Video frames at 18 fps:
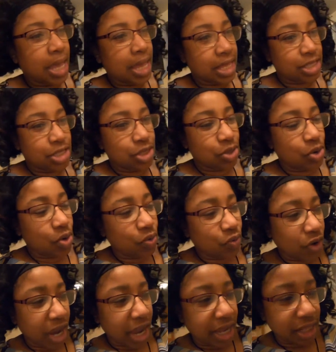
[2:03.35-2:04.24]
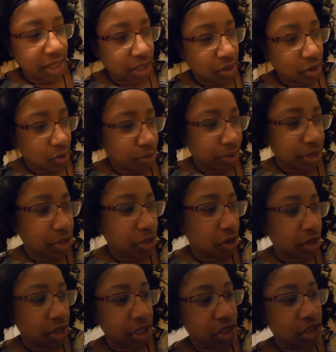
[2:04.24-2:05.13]
It's a little raggedy. Don't be
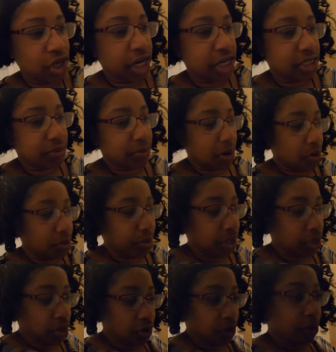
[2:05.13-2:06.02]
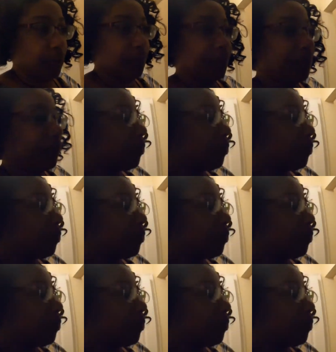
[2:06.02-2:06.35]
talking trash about me, y'all.